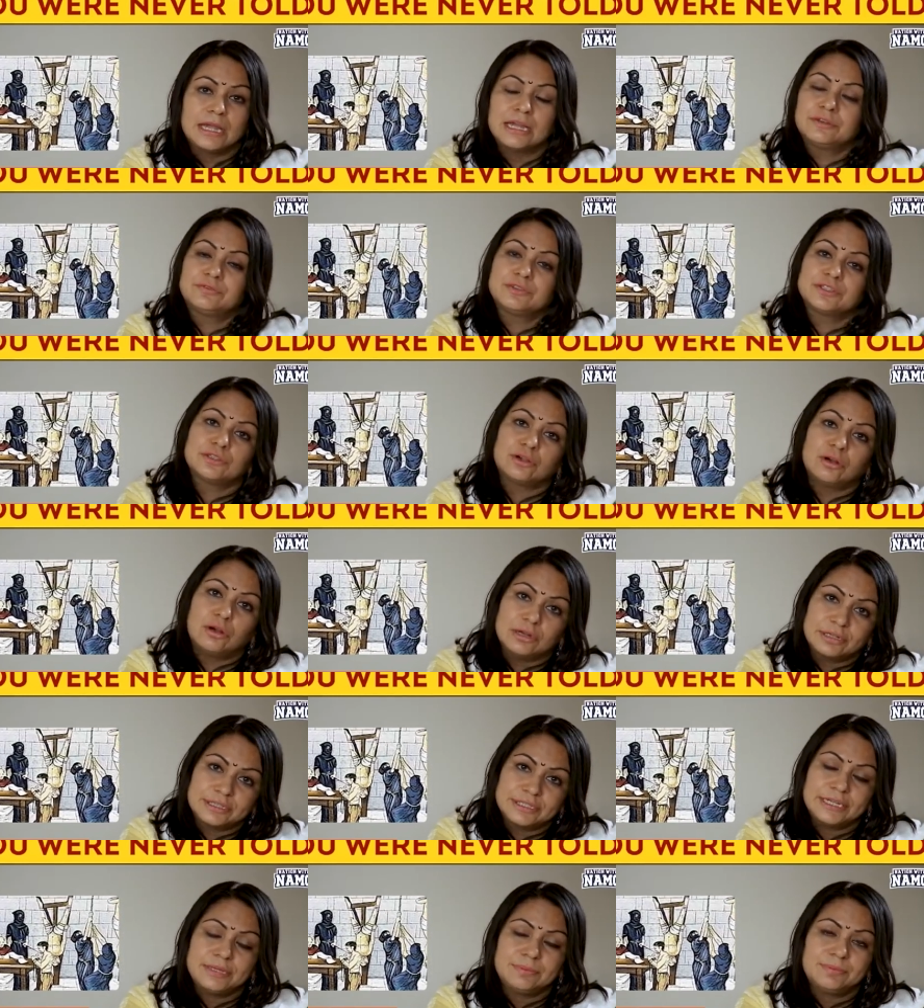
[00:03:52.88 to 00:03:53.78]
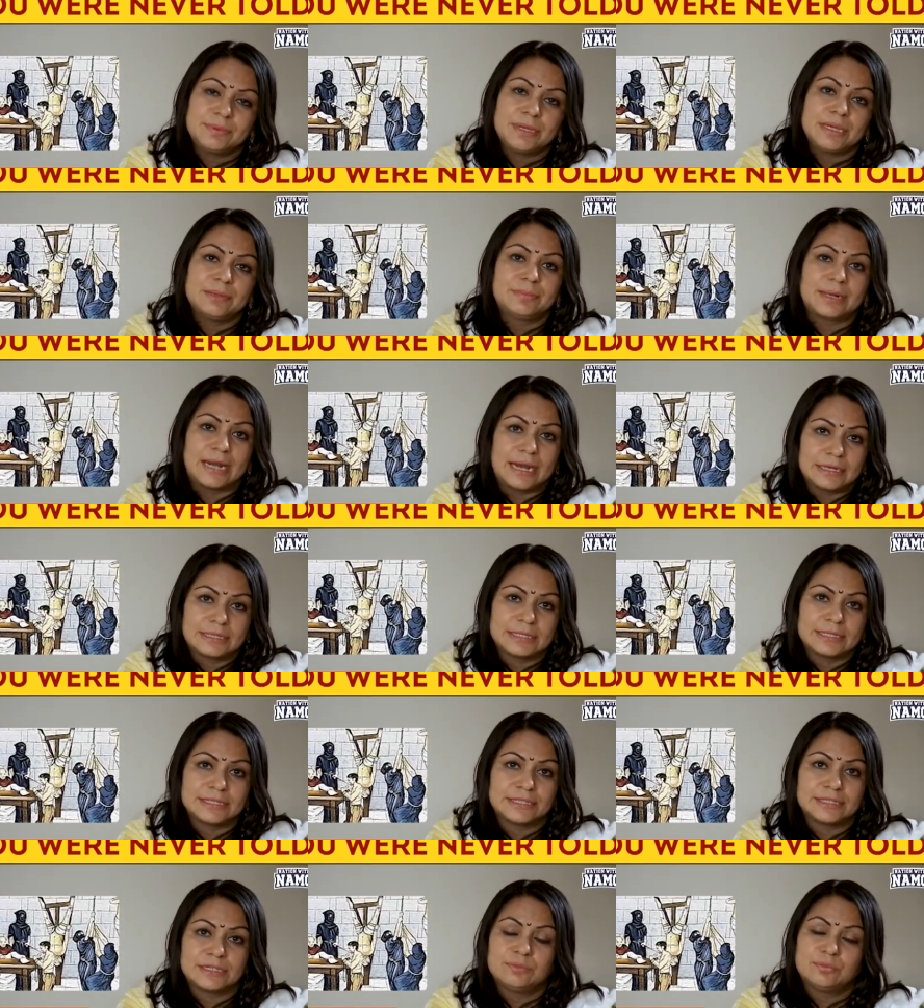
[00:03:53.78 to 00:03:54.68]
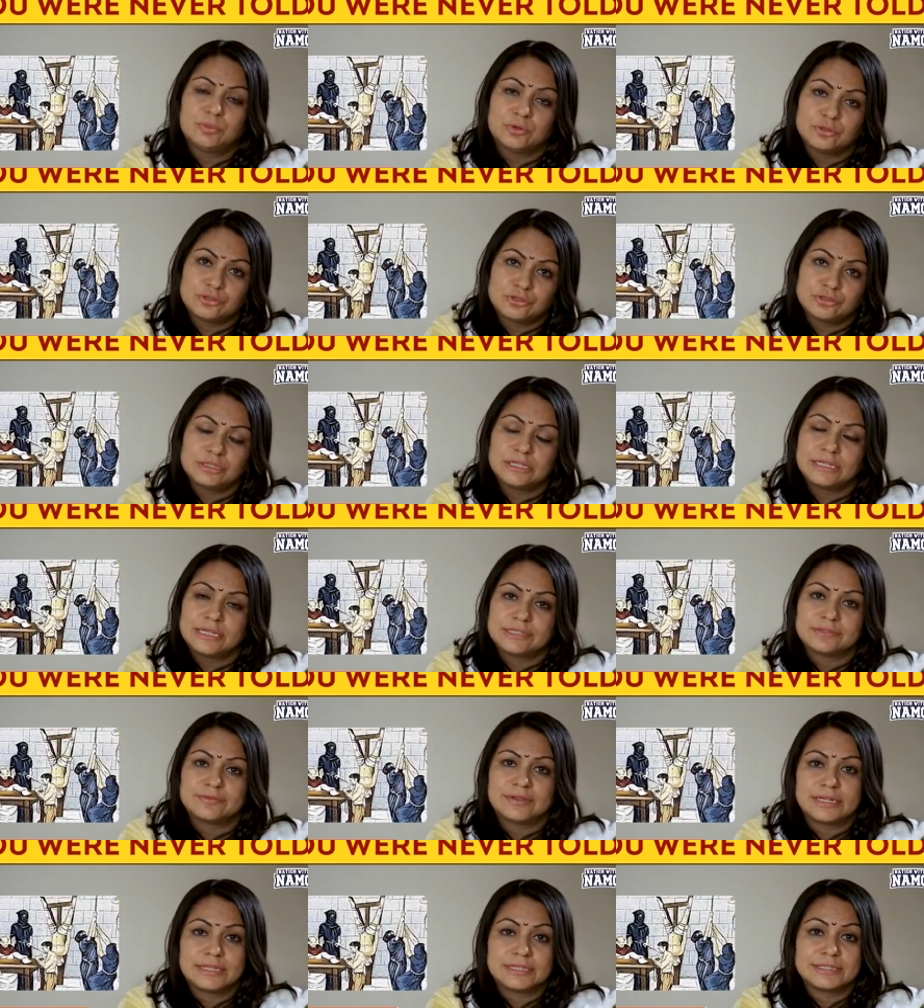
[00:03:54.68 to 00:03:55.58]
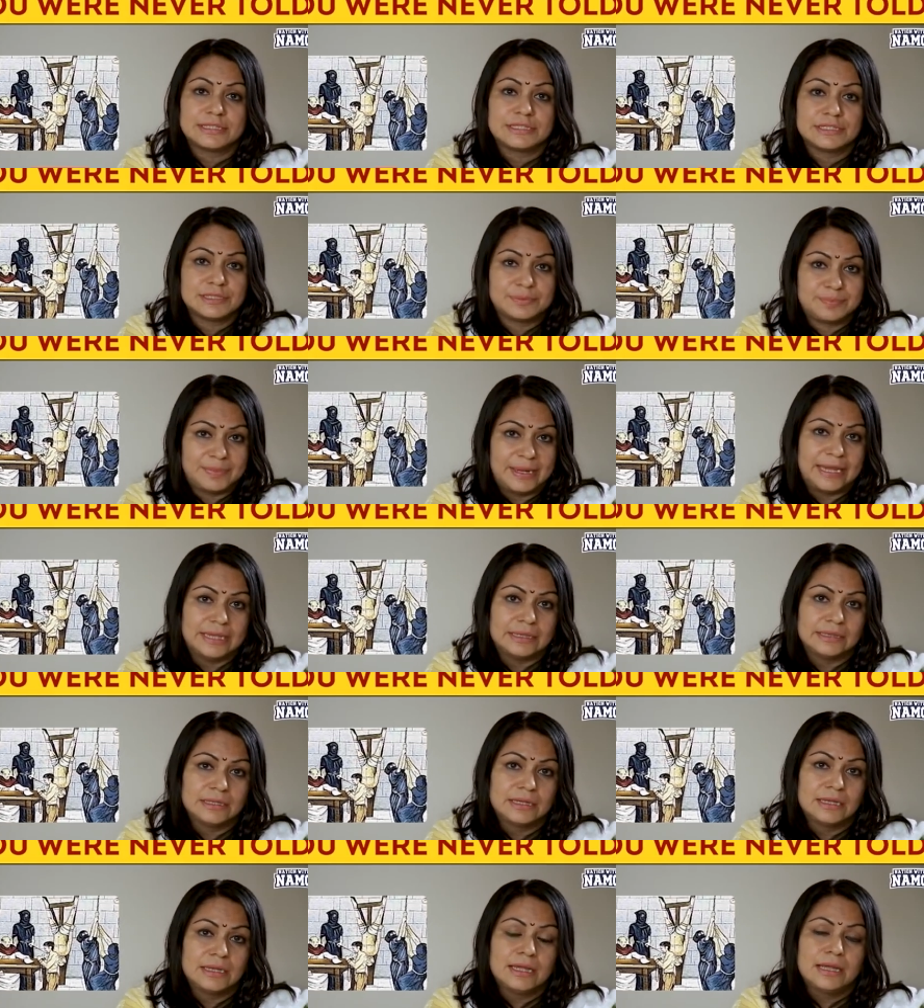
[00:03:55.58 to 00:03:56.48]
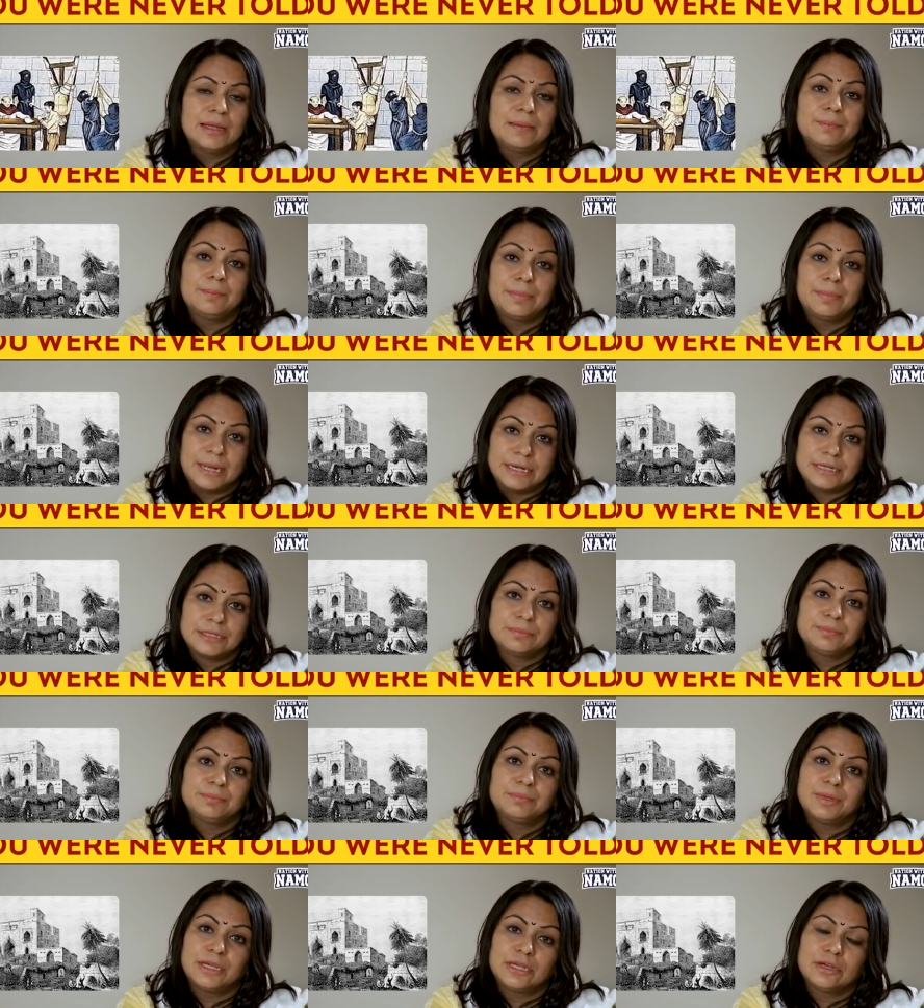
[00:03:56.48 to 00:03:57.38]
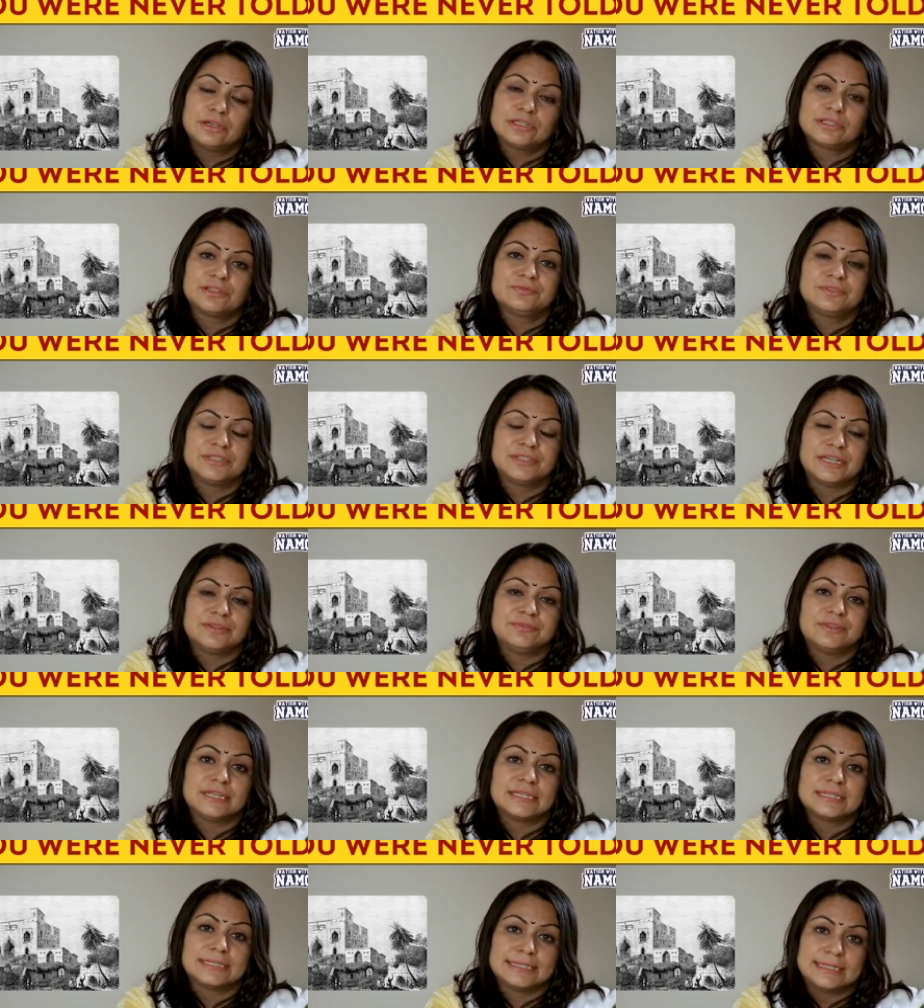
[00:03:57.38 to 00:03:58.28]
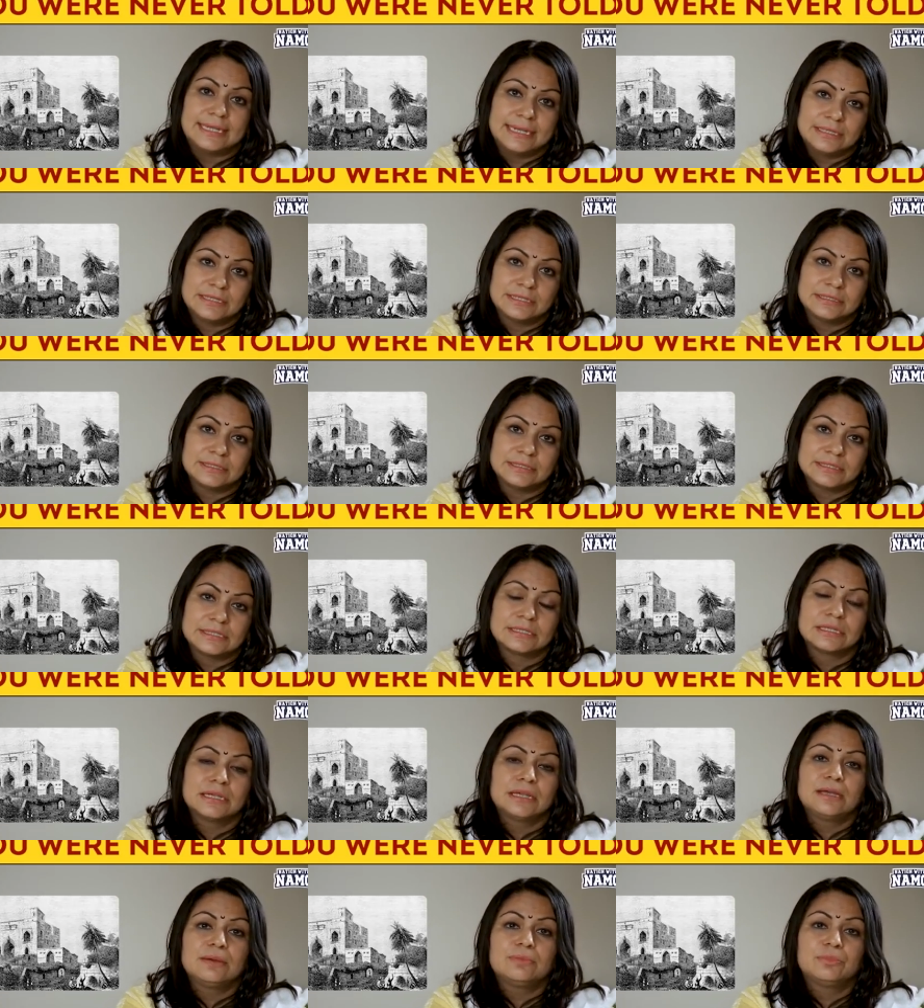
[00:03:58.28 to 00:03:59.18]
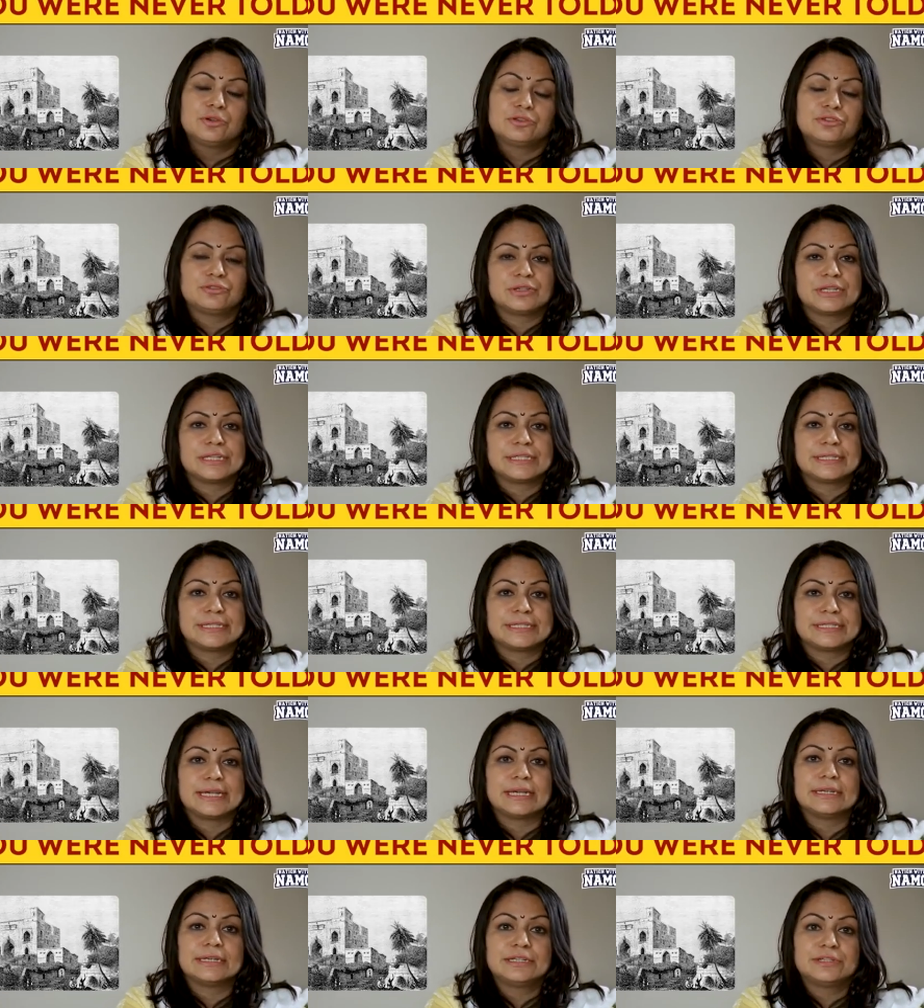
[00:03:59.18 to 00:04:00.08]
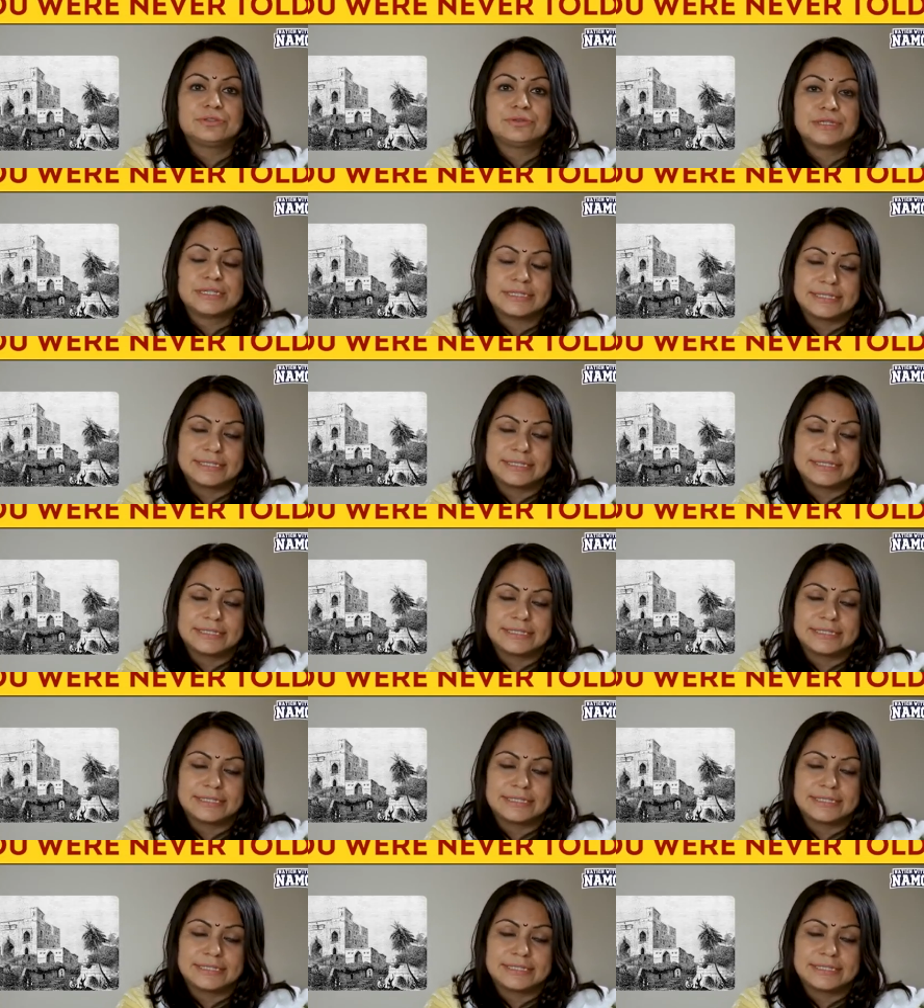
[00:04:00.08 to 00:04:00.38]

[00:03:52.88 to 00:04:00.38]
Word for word: It was already being practiced in Portugal as well as in Spain, but because of Xavier's letters, Portuguese decided to